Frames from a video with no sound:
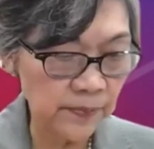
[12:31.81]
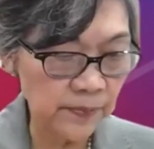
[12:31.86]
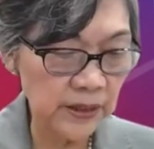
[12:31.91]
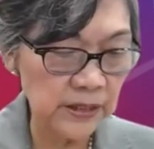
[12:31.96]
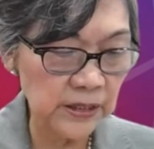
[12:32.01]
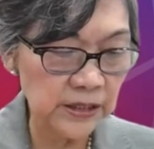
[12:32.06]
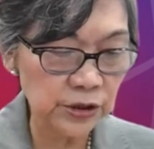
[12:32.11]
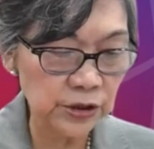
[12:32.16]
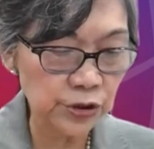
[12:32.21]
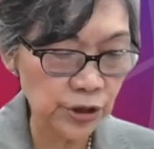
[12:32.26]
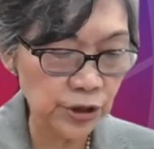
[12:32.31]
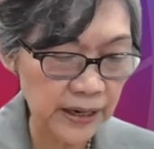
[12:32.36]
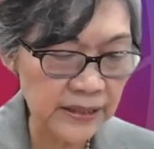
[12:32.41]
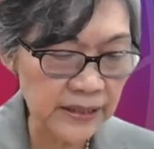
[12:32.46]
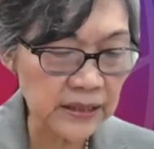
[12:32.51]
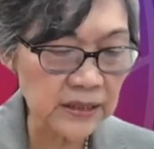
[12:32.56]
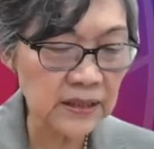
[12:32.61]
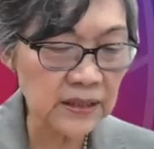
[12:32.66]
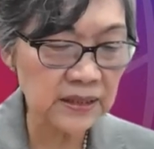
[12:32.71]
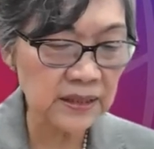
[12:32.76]
is
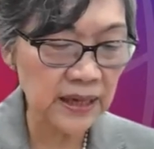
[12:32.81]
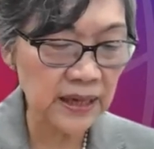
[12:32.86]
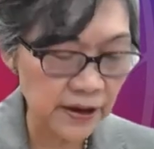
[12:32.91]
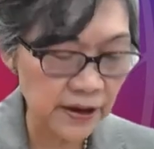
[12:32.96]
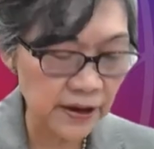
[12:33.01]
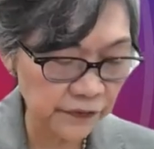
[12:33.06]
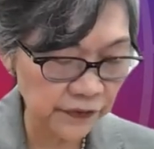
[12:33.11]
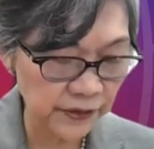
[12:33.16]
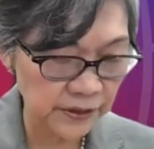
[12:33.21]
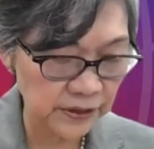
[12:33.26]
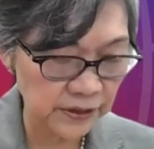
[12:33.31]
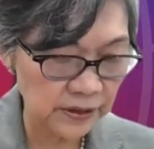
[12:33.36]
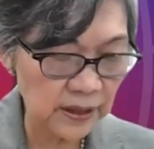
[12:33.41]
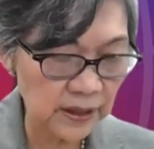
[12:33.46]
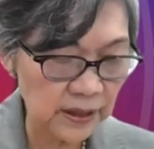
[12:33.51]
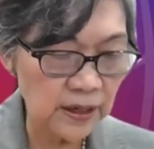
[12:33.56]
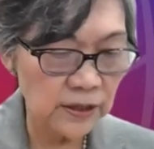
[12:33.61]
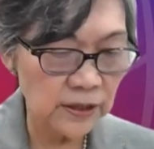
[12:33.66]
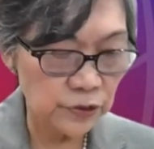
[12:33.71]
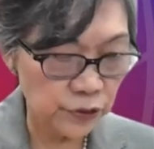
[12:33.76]
China's efforts
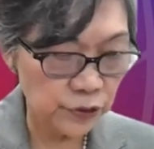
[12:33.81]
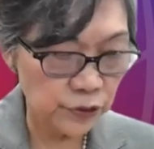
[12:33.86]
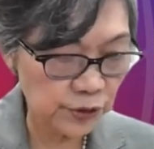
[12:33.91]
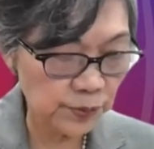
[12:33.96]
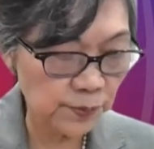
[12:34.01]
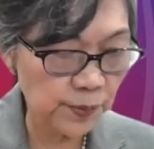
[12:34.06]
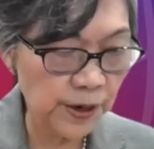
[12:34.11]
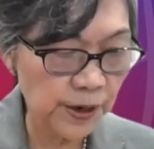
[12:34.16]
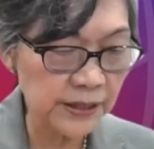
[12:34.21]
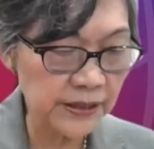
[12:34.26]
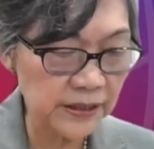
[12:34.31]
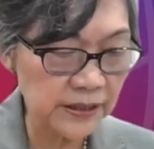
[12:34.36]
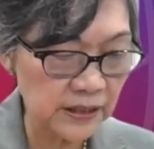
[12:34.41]
to spread